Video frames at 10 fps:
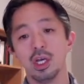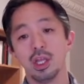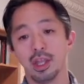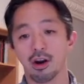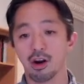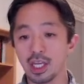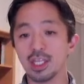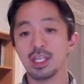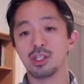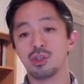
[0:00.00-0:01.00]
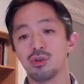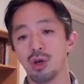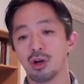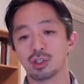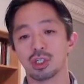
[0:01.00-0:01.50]
that are in the two
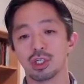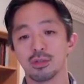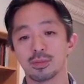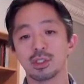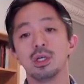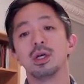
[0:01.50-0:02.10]
error terms,